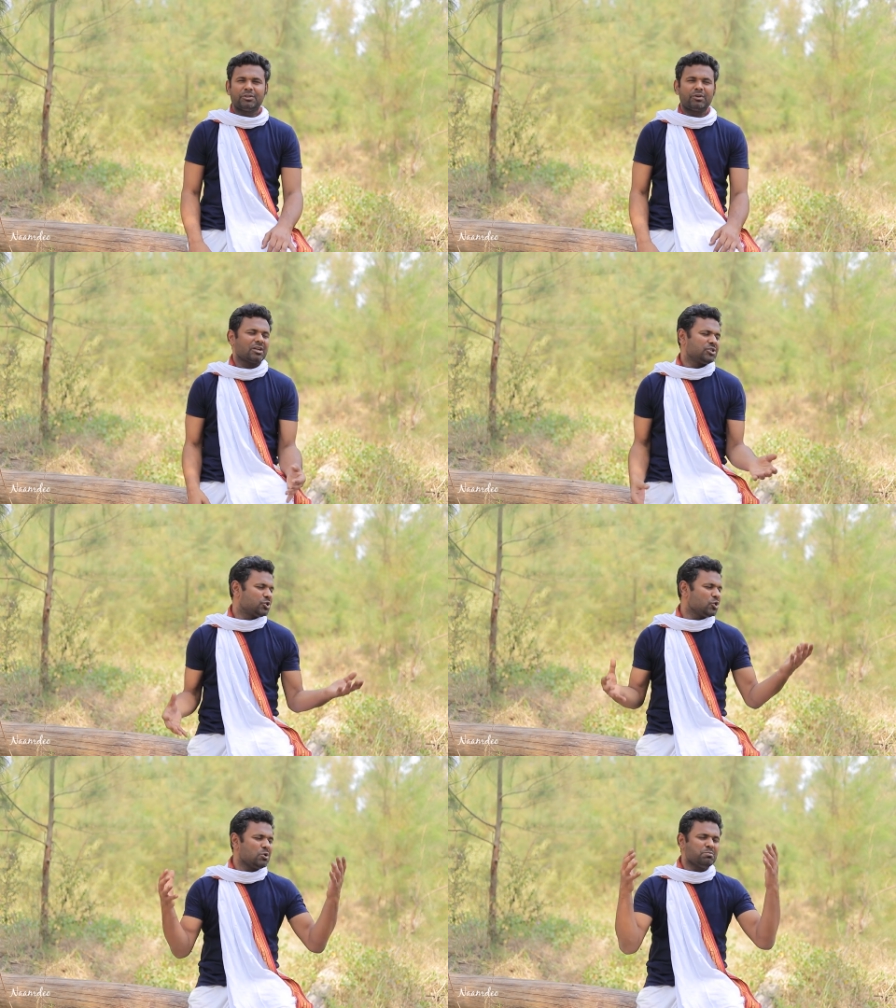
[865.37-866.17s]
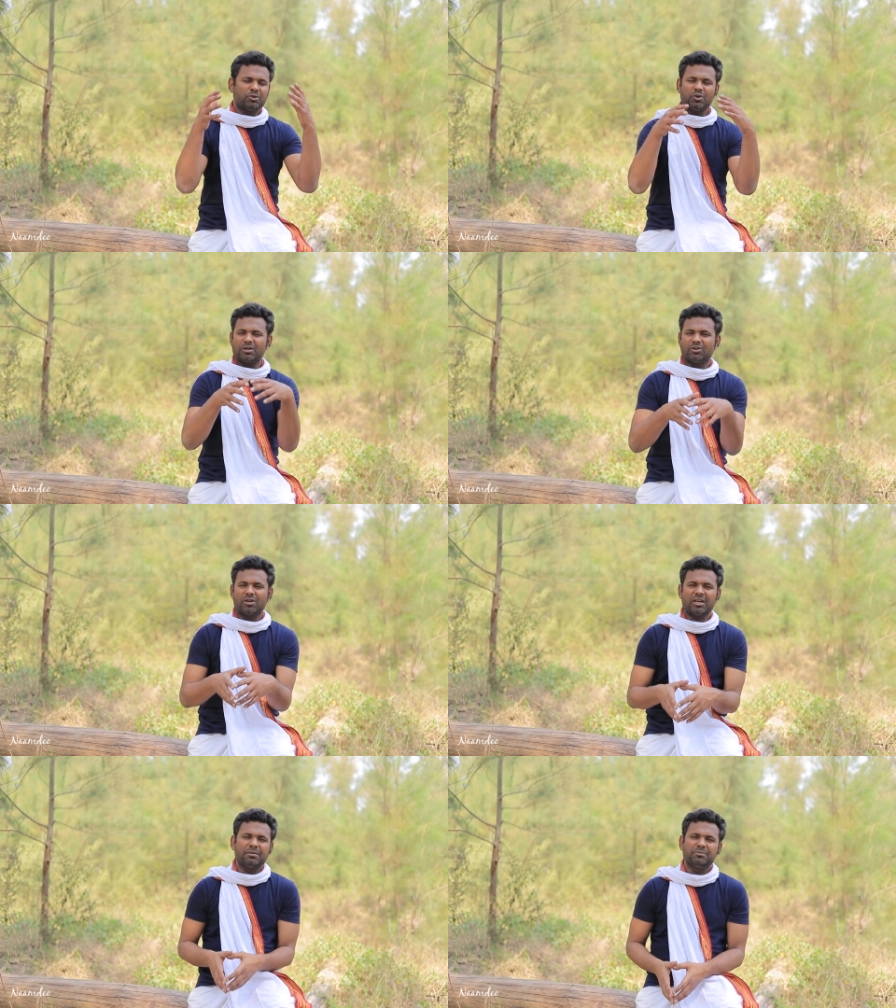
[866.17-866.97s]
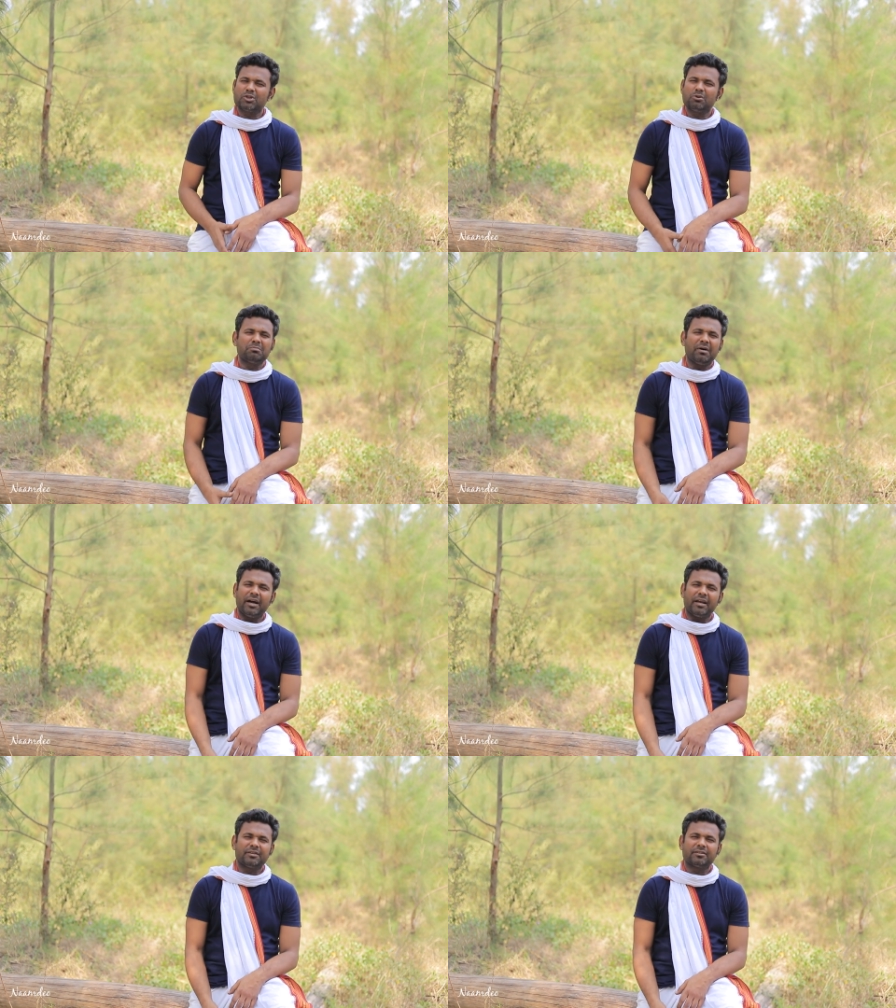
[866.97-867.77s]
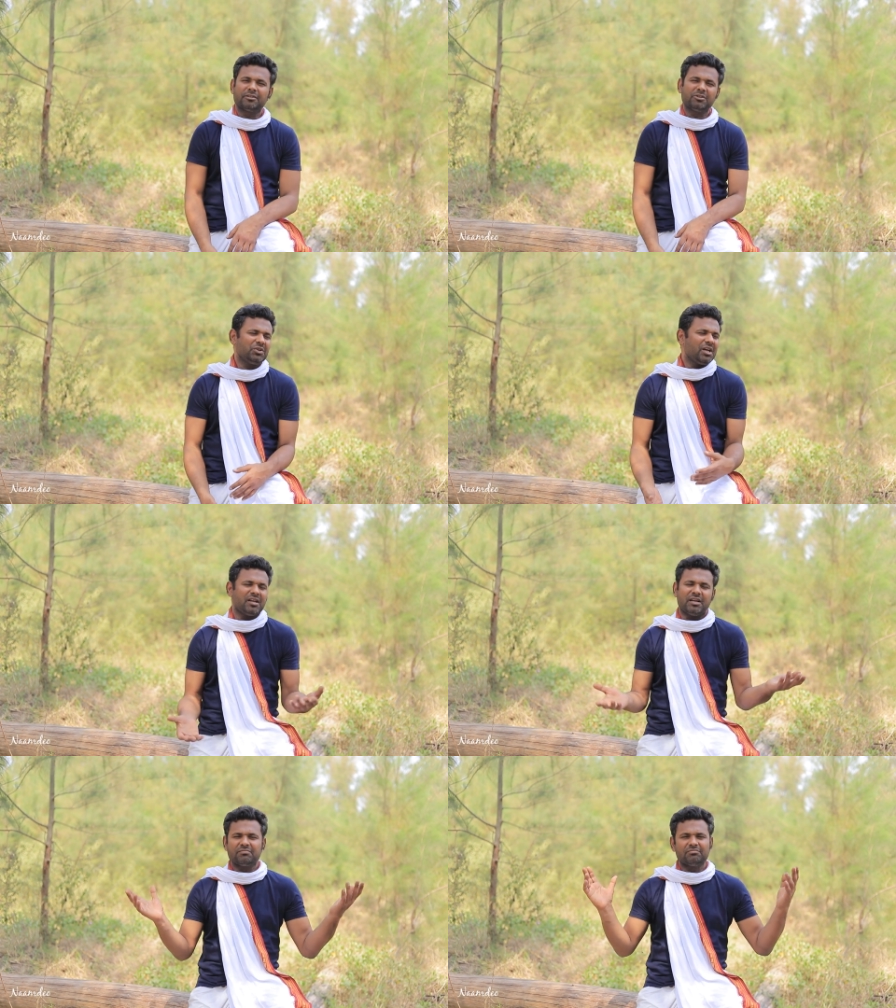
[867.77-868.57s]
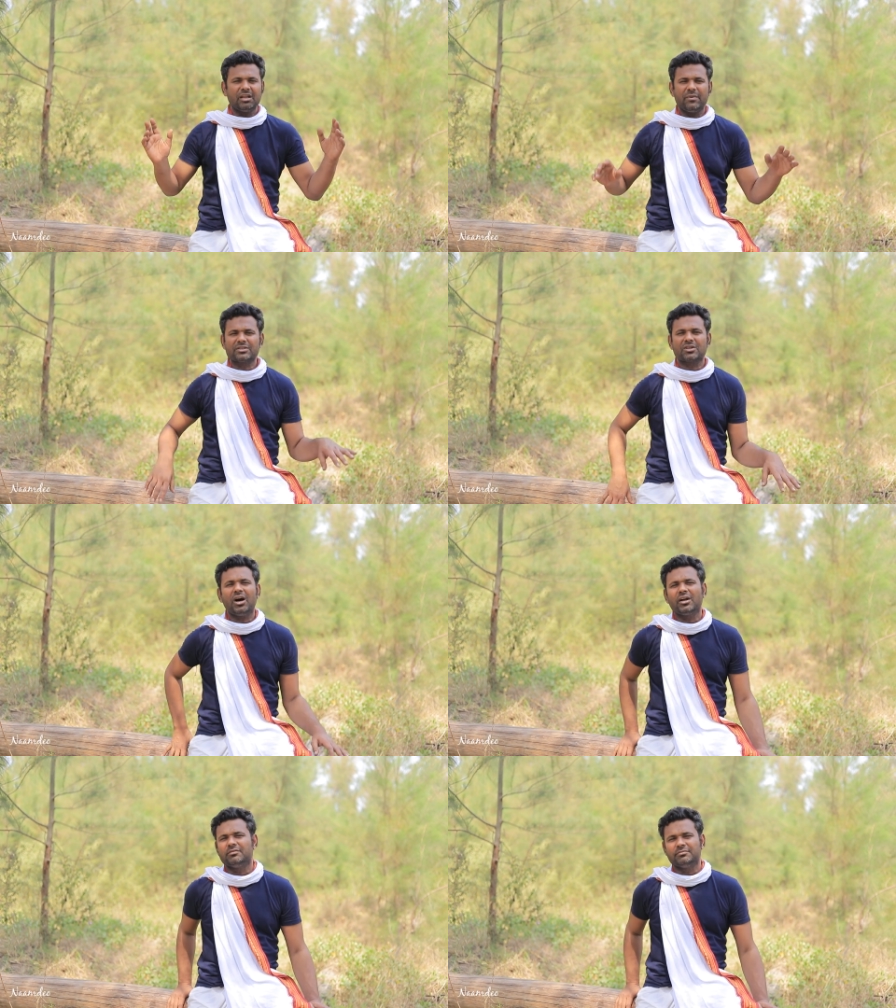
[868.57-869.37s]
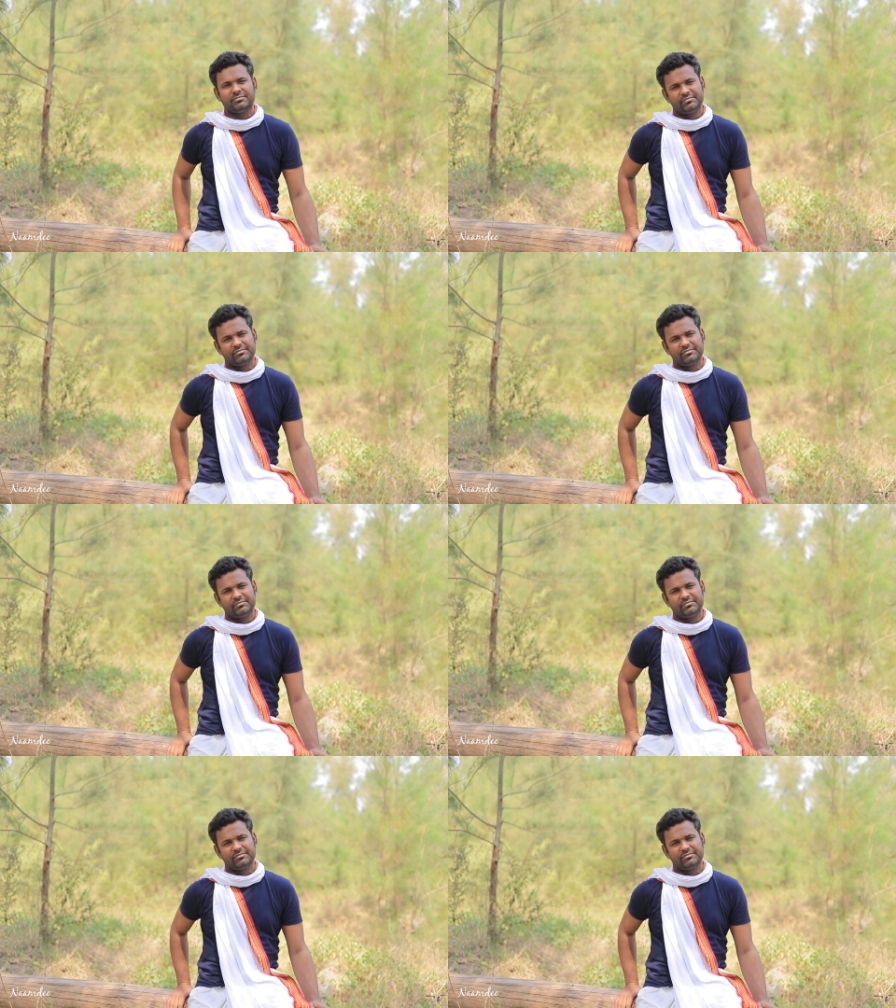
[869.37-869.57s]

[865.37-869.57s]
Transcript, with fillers: you were consumed, you were totally consumed by it. You did it, now it's gone.